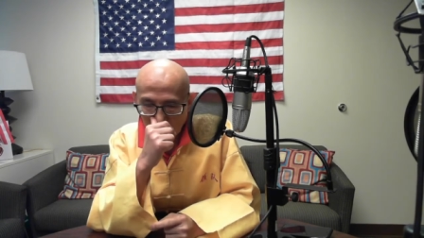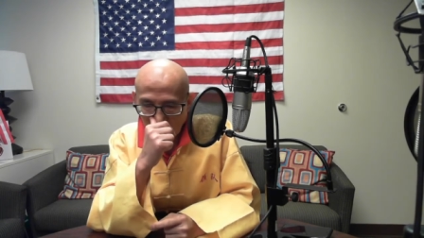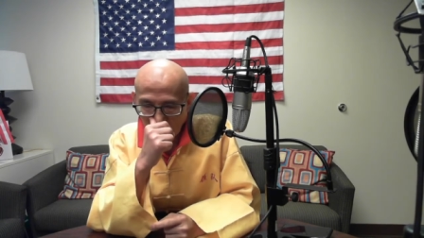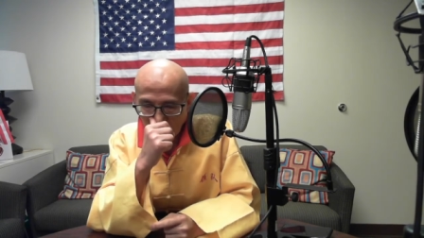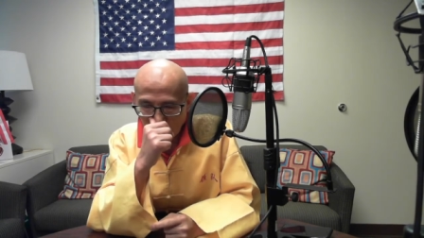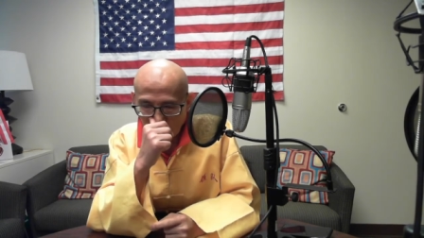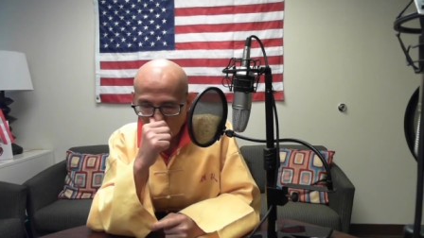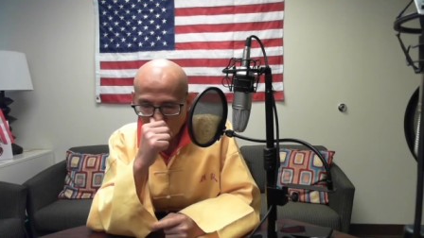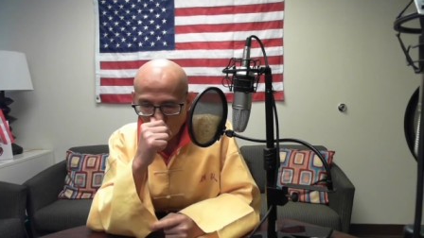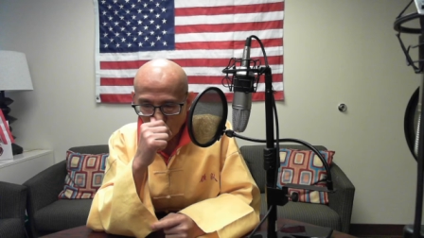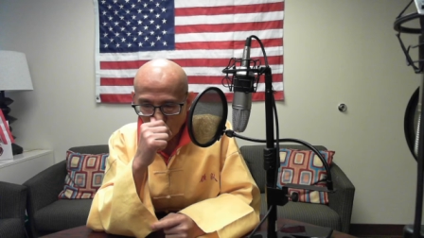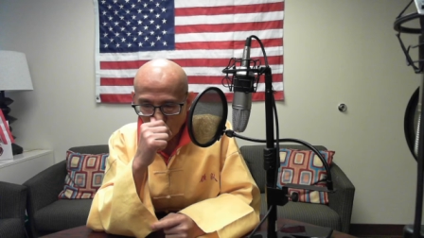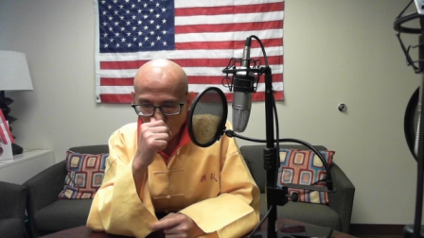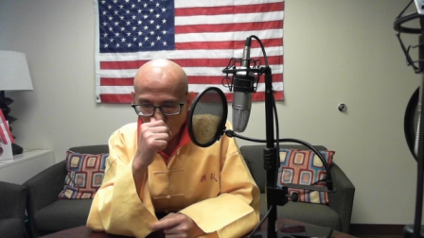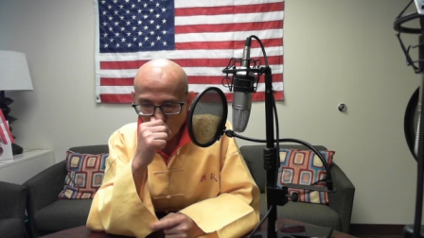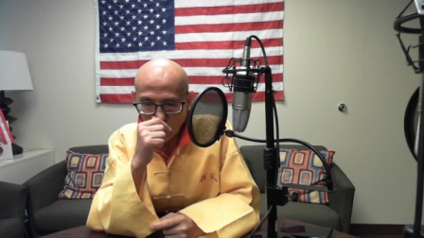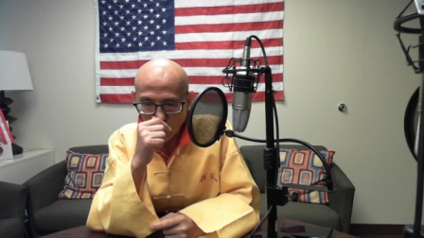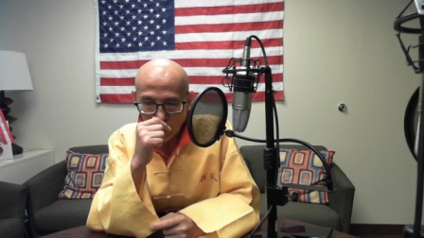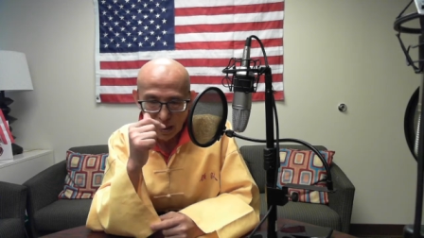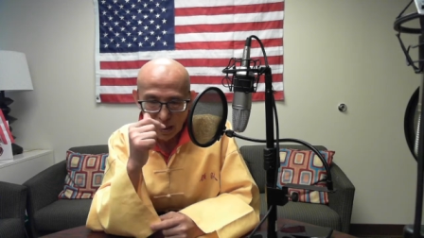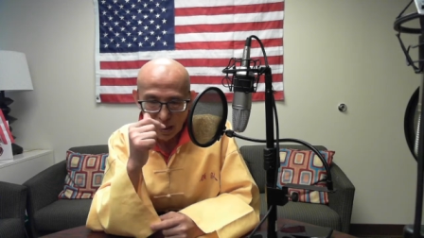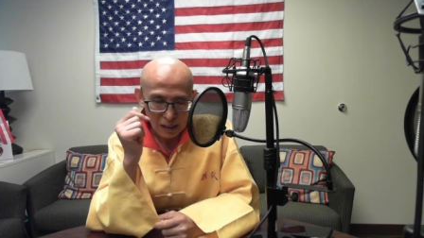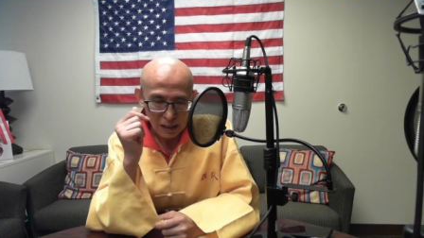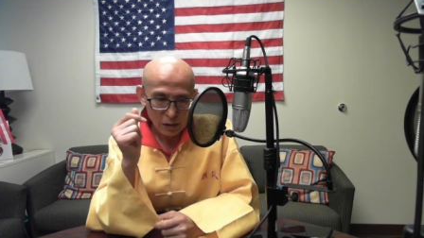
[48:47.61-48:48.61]
that so.
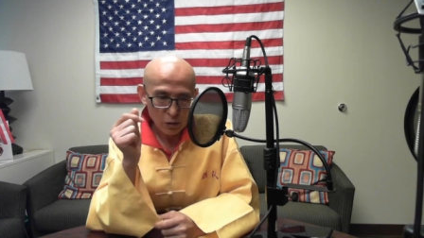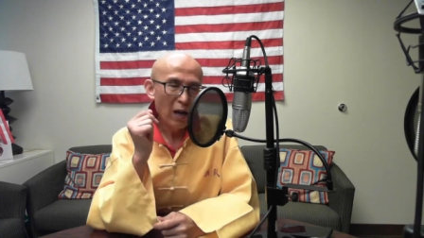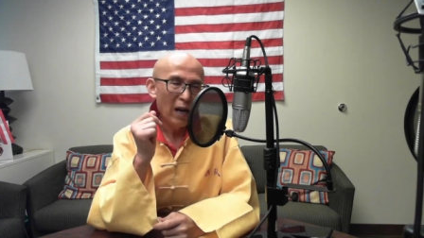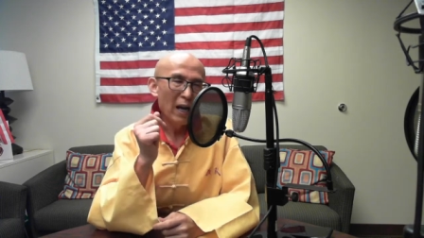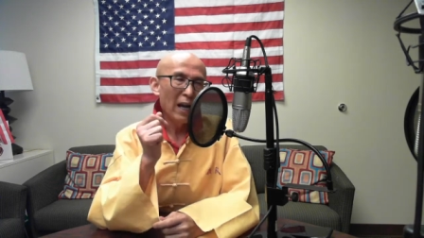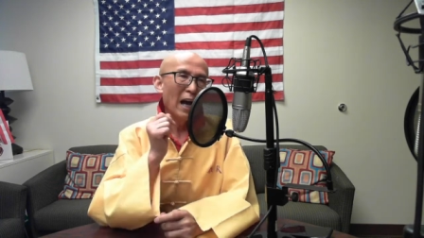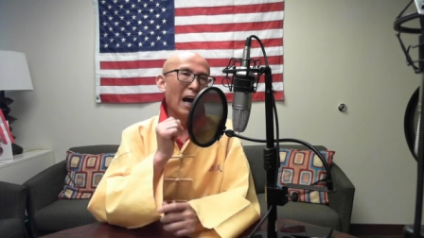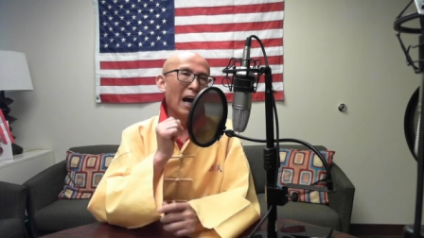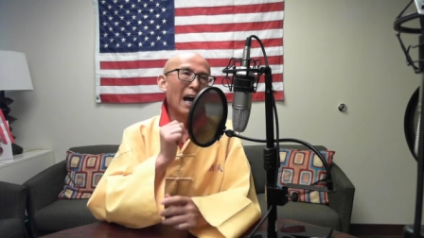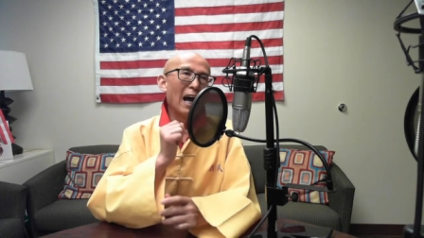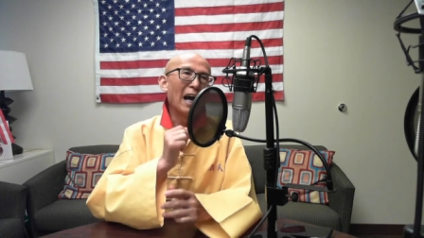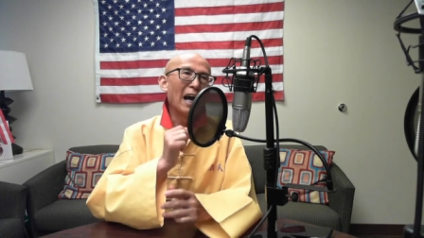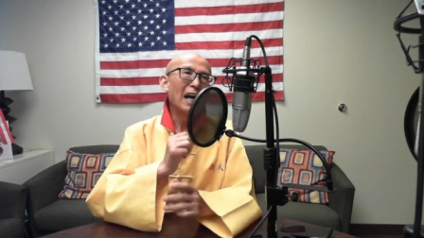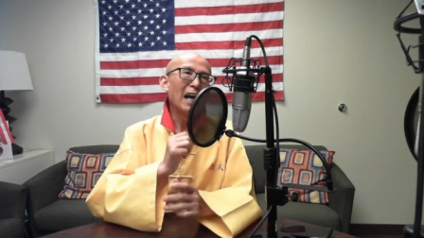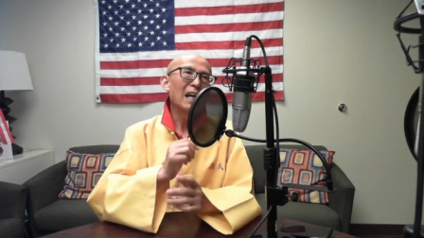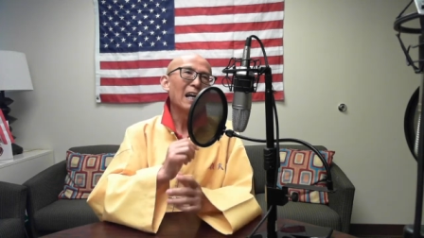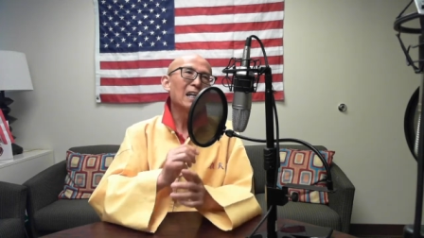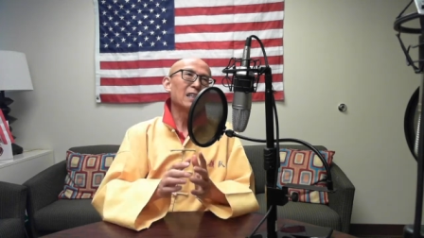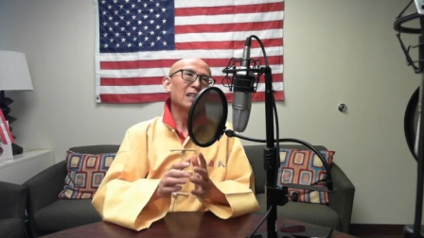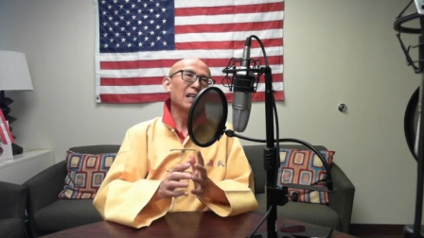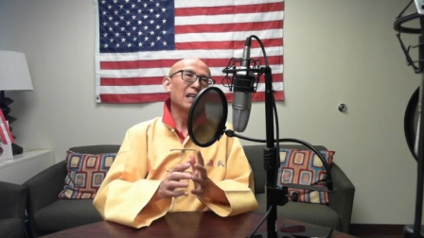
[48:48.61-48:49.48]
That's why I say,